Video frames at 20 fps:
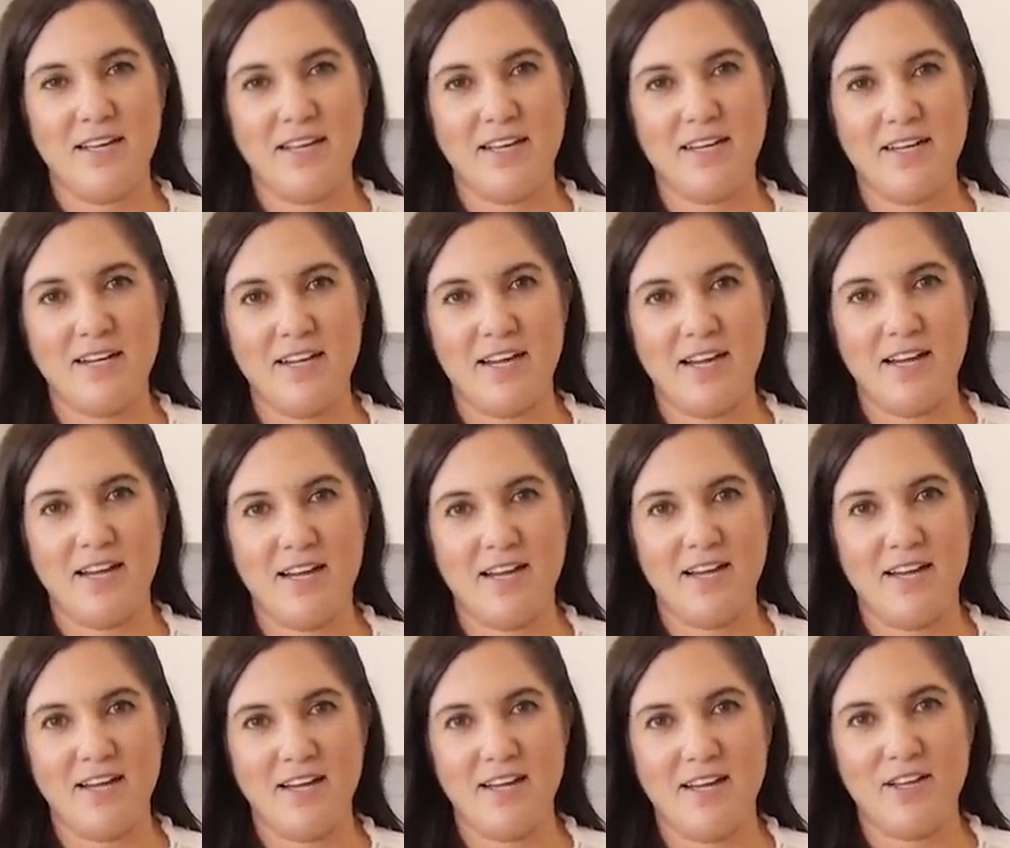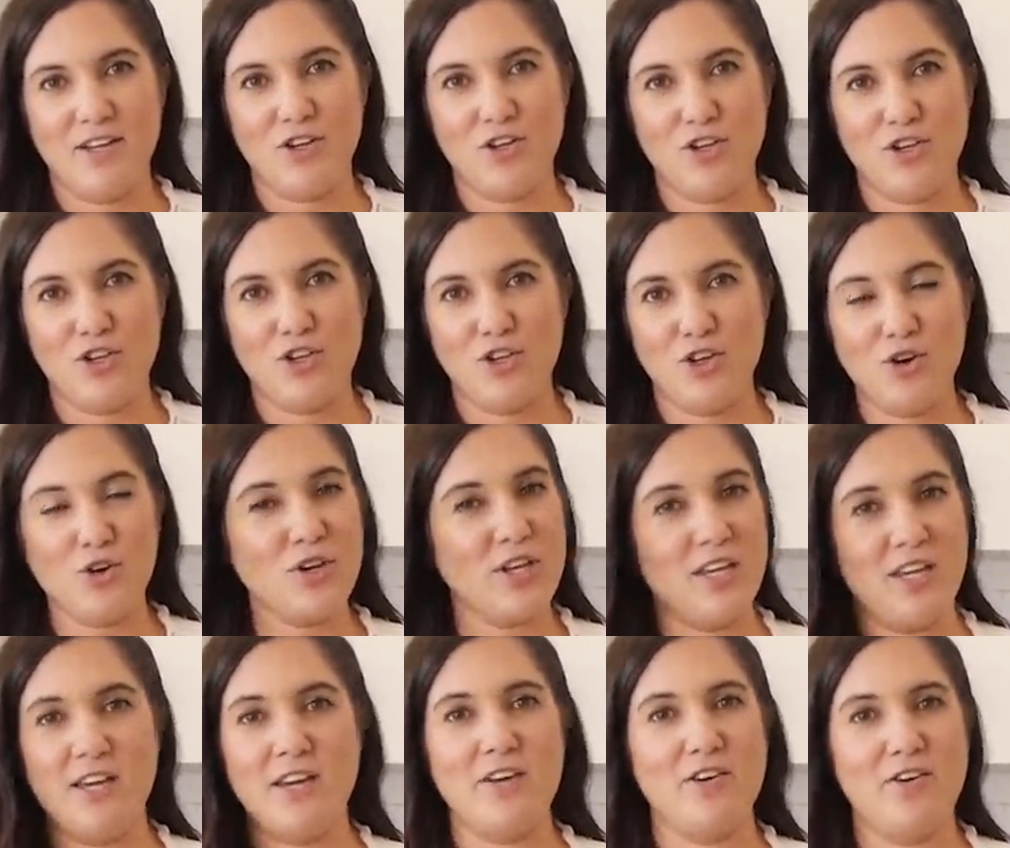And yo
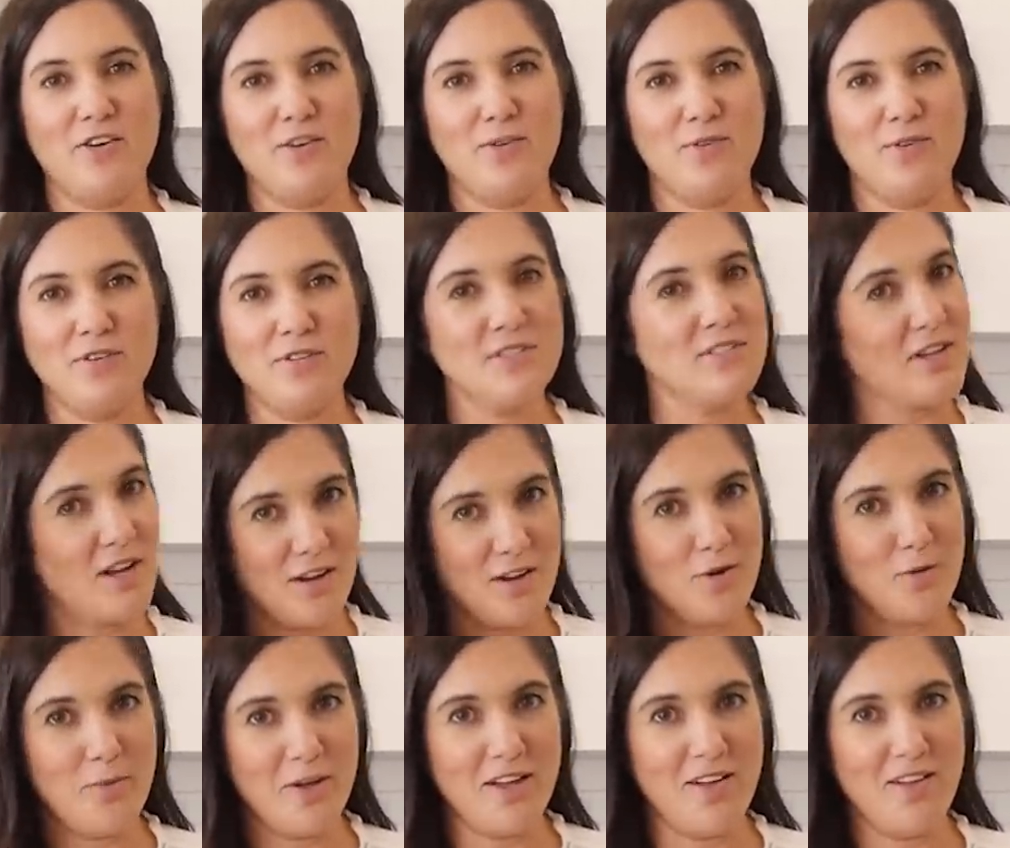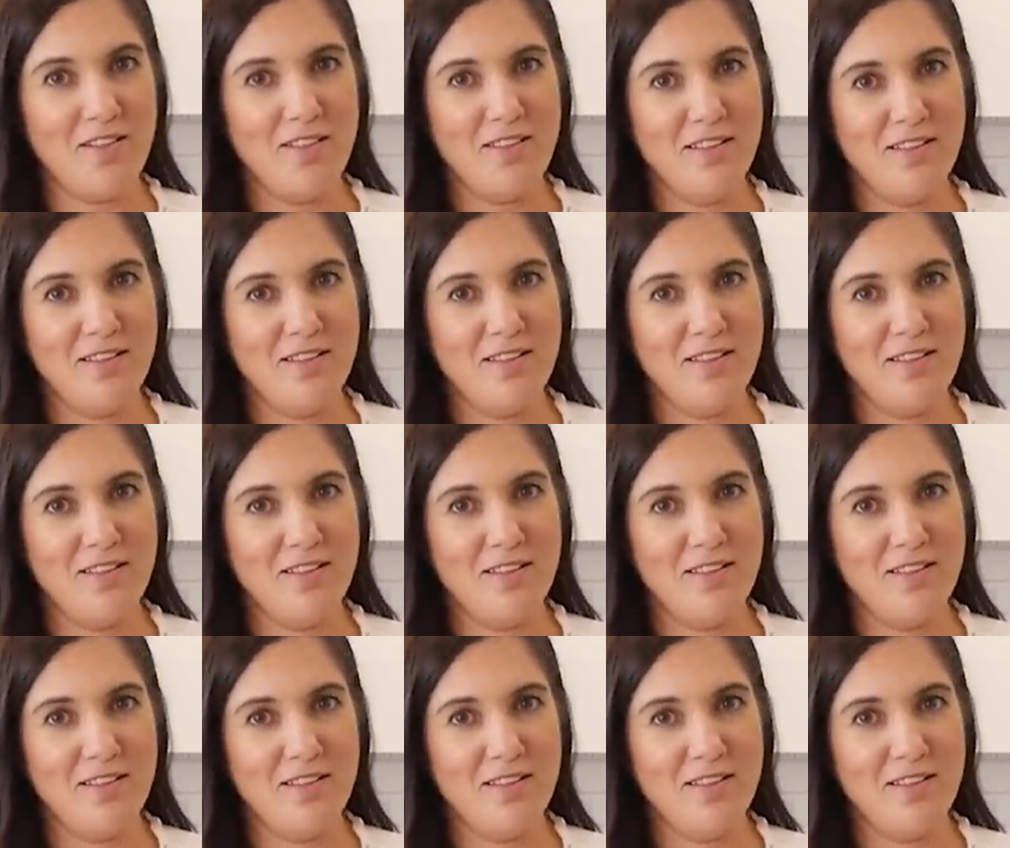quiero Taco Bell.